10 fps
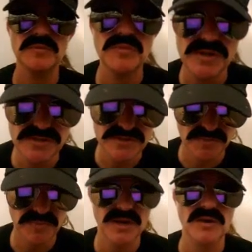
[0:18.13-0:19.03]
but what is
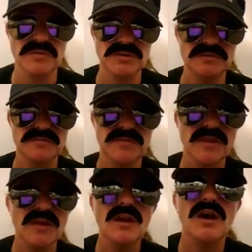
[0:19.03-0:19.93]
a power?
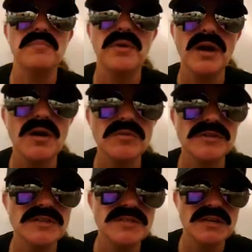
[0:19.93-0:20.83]
A power
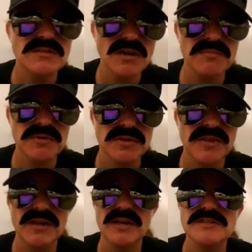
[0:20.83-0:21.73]
is a number
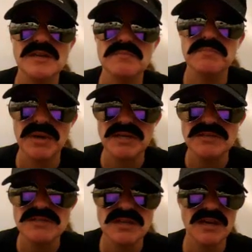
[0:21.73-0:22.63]
that has a
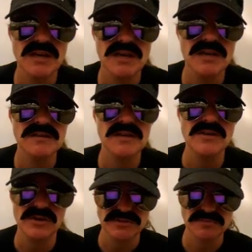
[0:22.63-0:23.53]
base and
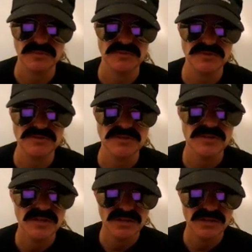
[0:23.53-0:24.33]
an exponent.